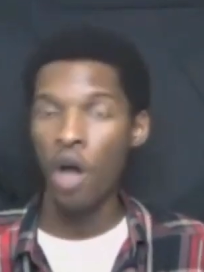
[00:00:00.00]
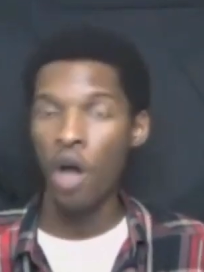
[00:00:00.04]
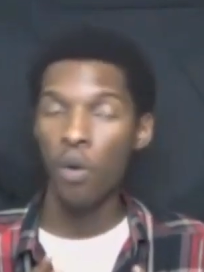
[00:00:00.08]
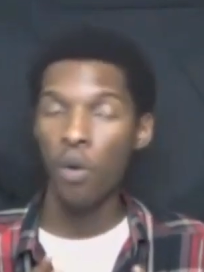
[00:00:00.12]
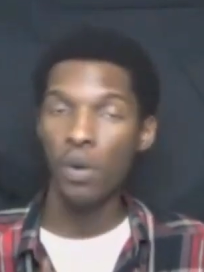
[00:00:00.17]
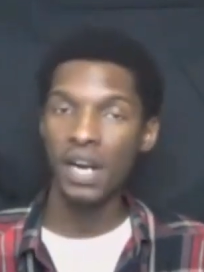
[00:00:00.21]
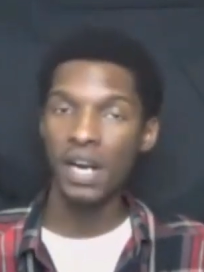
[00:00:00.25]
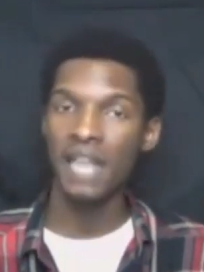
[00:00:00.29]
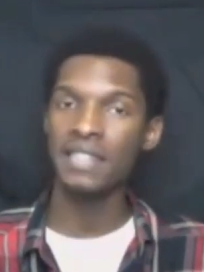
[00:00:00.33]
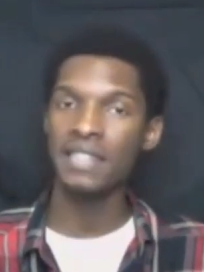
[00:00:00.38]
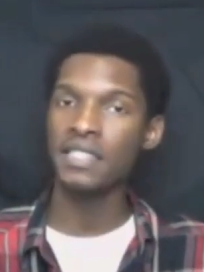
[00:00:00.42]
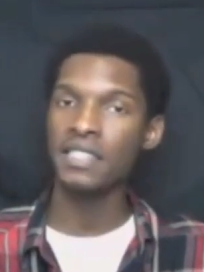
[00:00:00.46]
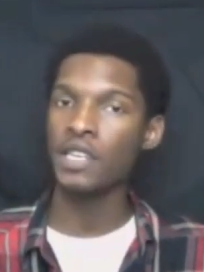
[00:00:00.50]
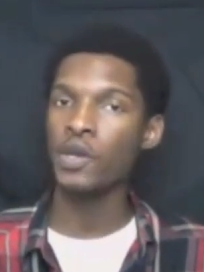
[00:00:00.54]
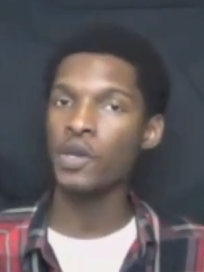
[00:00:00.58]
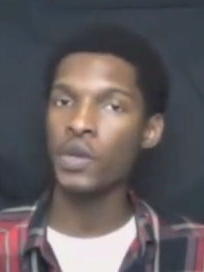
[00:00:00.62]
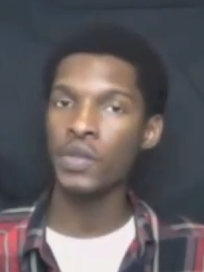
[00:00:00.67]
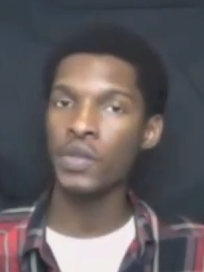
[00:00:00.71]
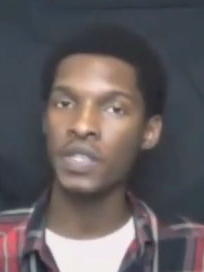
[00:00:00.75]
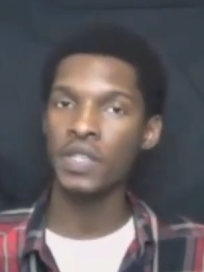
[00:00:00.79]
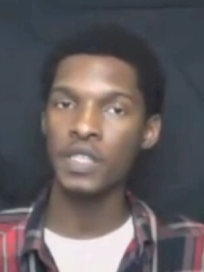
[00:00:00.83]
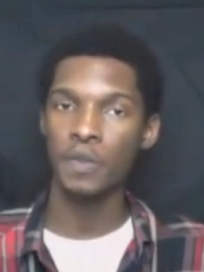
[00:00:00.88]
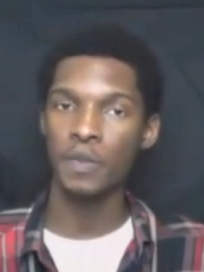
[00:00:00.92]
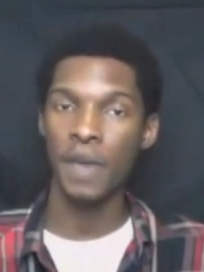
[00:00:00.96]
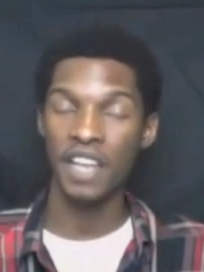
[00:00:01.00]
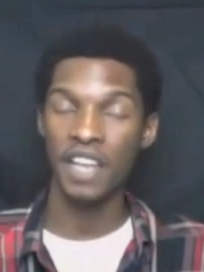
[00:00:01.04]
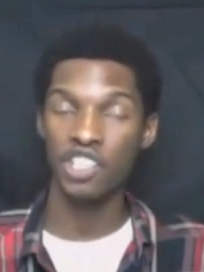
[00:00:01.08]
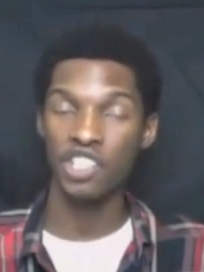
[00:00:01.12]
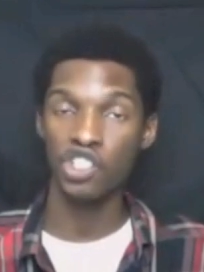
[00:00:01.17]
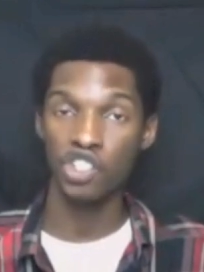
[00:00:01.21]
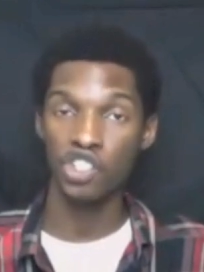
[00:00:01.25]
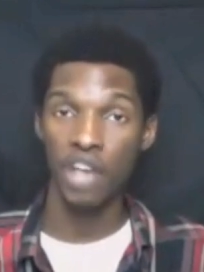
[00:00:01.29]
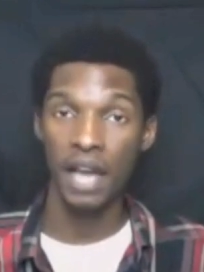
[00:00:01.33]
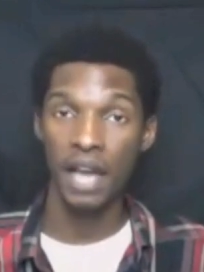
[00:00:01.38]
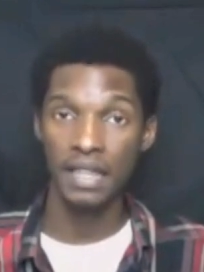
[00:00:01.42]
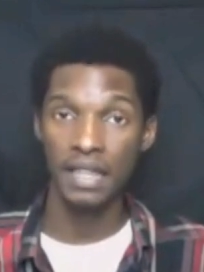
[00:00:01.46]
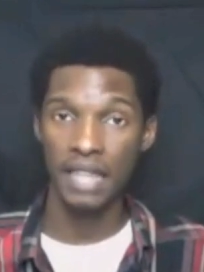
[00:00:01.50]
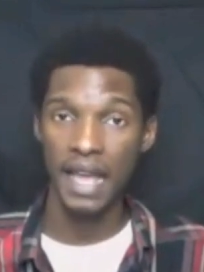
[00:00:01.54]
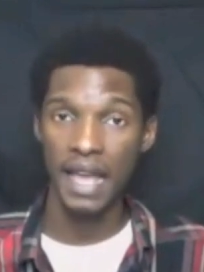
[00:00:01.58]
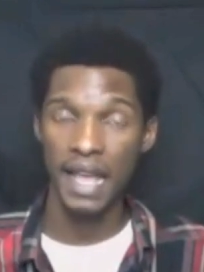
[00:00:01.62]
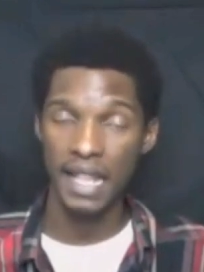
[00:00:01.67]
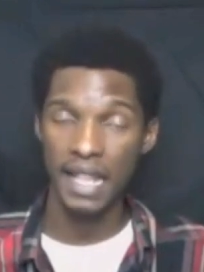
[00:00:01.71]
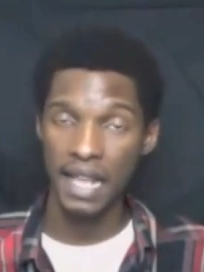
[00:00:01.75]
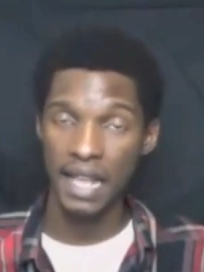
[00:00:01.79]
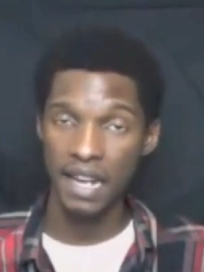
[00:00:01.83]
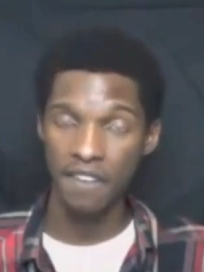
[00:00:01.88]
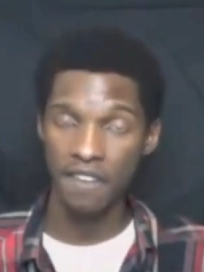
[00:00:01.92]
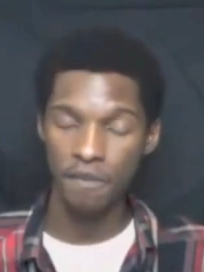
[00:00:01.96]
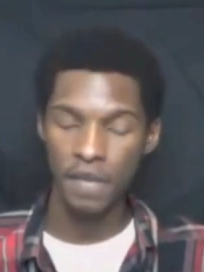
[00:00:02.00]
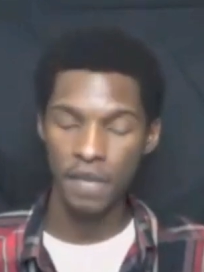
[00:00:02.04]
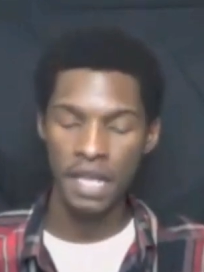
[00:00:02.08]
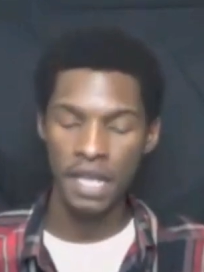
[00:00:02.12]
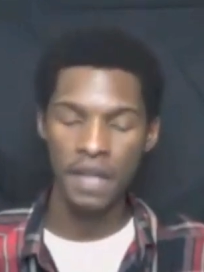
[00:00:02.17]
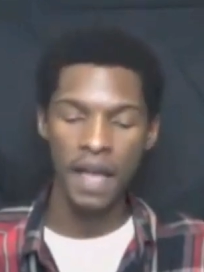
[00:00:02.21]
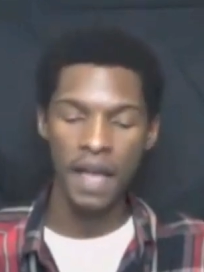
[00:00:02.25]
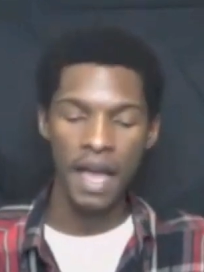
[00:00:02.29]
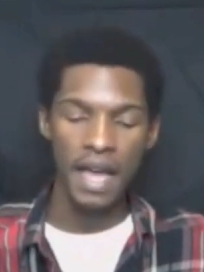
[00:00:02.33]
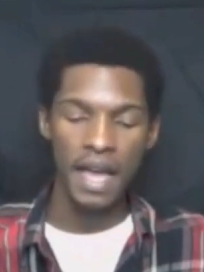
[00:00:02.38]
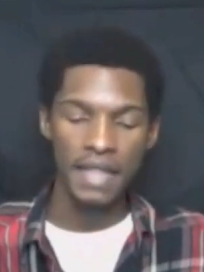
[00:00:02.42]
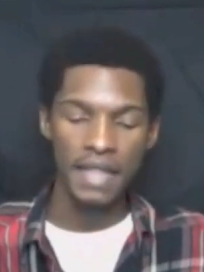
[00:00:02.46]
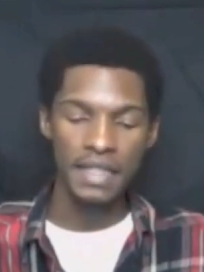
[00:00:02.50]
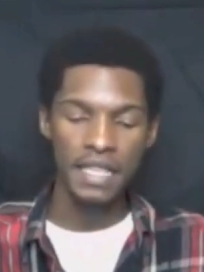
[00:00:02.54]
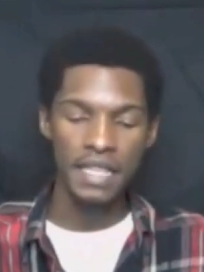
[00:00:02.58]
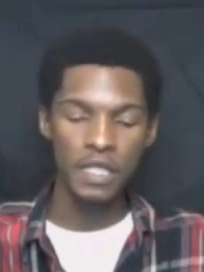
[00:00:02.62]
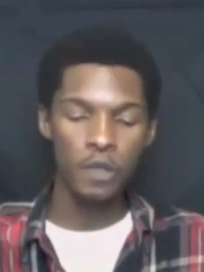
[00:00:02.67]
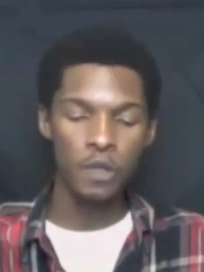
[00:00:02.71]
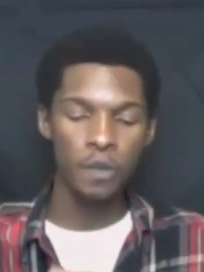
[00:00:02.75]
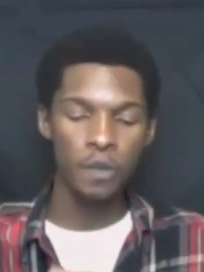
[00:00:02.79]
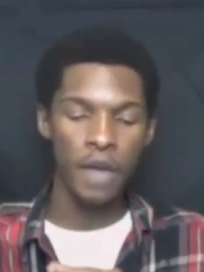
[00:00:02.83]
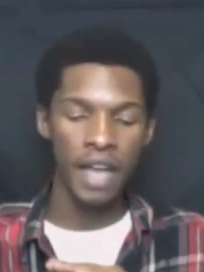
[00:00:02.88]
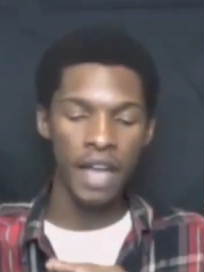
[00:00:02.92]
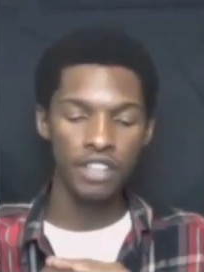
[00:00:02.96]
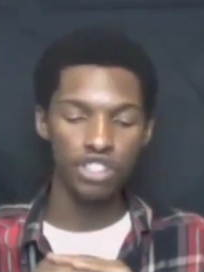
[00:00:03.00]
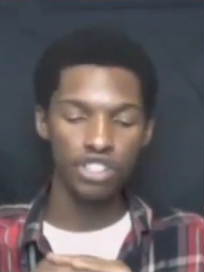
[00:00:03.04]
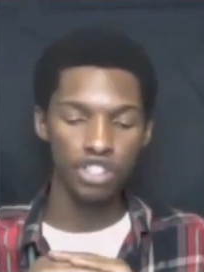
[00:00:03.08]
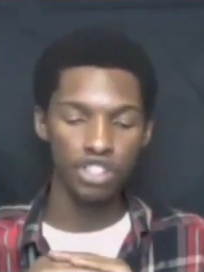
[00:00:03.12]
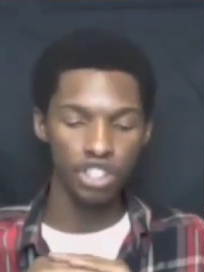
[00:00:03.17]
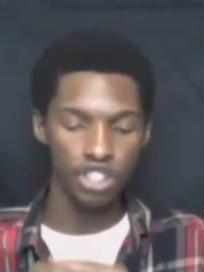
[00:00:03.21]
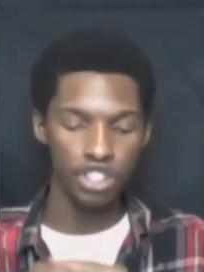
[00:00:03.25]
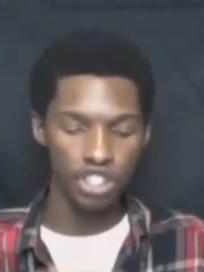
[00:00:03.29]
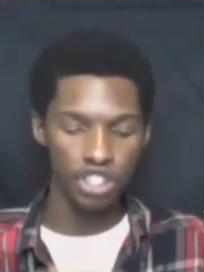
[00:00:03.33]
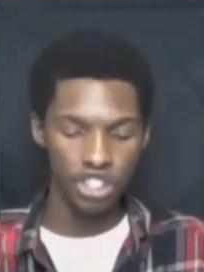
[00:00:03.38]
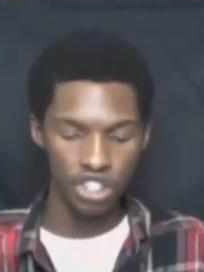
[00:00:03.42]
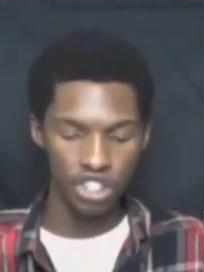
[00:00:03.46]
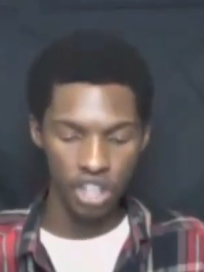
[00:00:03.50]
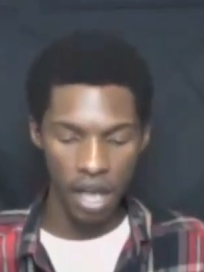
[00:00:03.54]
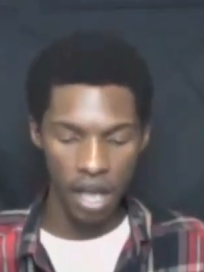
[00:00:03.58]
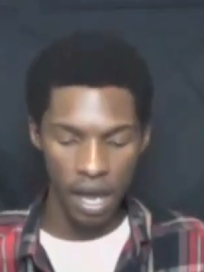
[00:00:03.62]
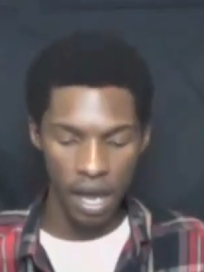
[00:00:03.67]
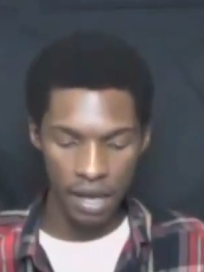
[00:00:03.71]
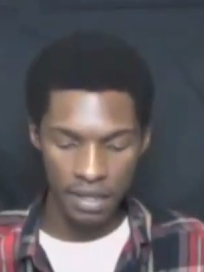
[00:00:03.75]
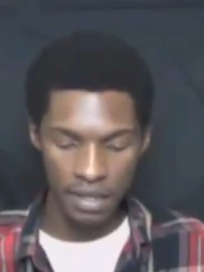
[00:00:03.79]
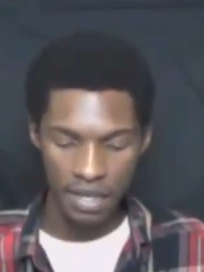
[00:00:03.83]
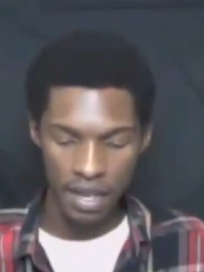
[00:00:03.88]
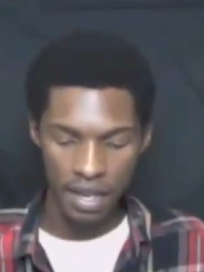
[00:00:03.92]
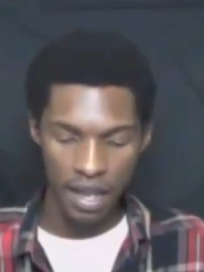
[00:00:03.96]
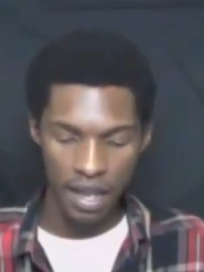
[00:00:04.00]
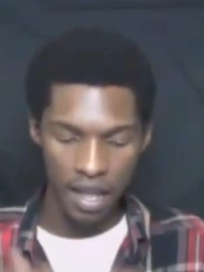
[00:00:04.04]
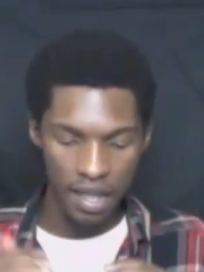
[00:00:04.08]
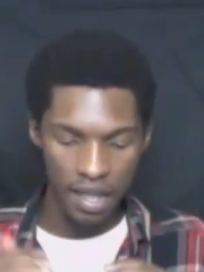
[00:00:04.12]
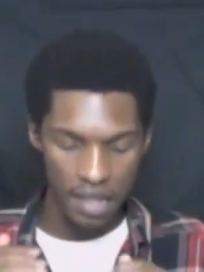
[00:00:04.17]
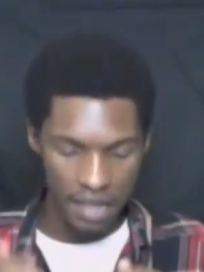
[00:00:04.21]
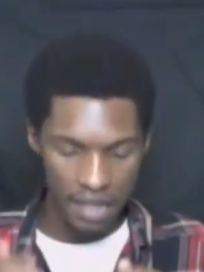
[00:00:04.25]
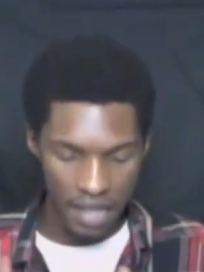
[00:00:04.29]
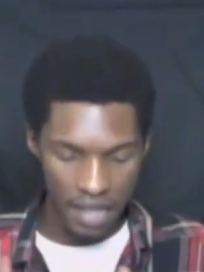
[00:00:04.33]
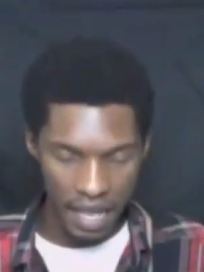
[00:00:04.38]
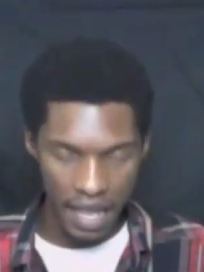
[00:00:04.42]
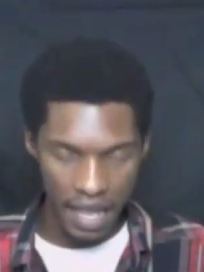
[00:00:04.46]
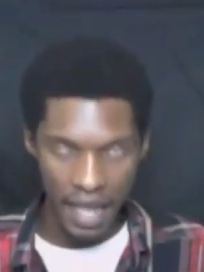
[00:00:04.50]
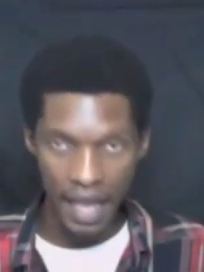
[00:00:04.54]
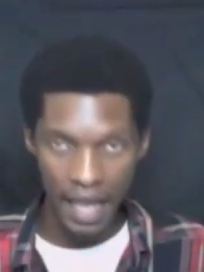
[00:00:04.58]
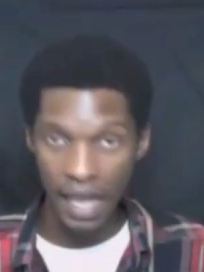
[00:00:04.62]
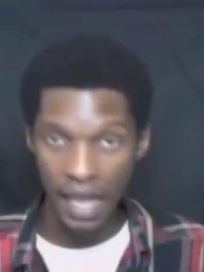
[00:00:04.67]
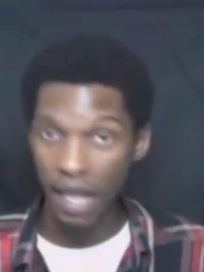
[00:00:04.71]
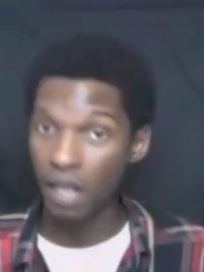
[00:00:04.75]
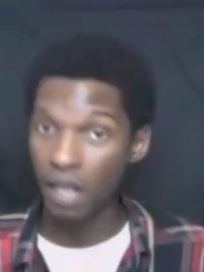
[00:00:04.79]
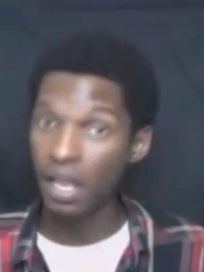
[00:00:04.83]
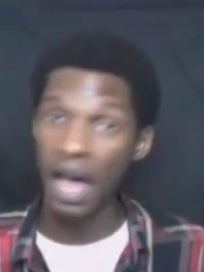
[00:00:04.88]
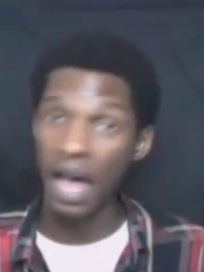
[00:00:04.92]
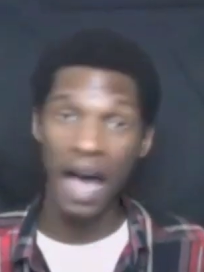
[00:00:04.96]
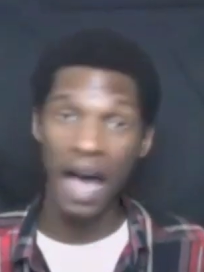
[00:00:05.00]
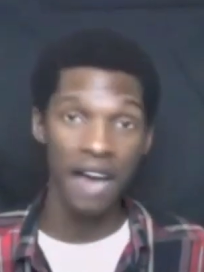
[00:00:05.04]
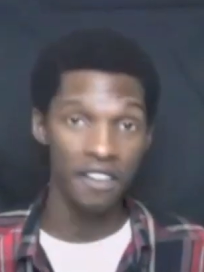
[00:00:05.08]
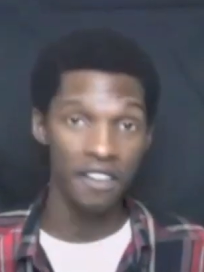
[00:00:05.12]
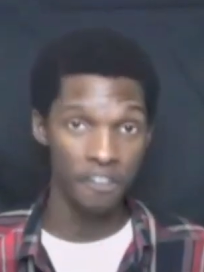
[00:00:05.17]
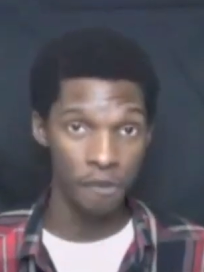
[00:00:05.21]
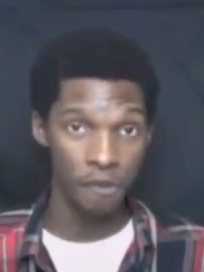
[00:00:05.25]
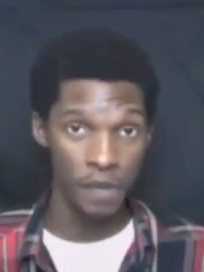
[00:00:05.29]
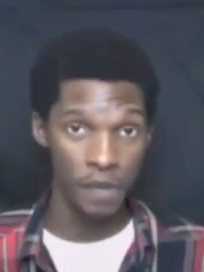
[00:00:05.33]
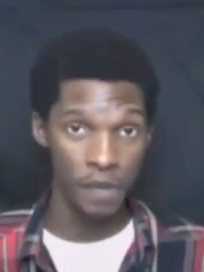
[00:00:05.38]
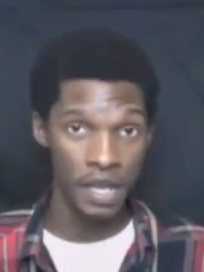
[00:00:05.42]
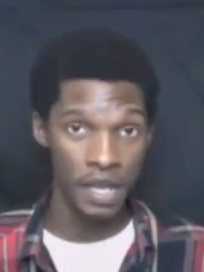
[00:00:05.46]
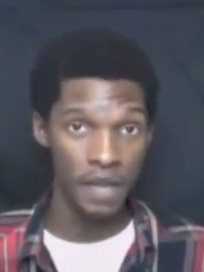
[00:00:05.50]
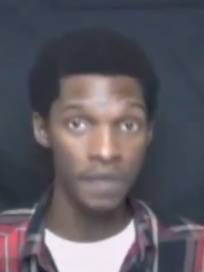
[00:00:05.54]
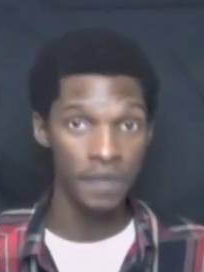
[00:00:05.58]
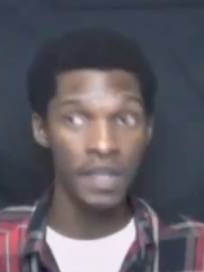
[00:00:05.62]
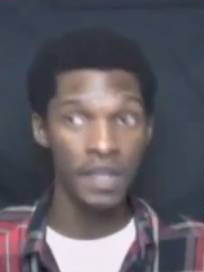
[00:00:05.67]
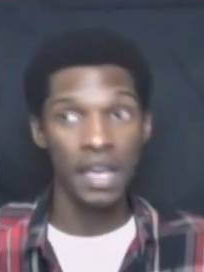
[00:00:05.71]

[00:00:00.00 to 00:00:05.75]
When I tell you this match shocked the hell out of me, this match shocked the hell out of me.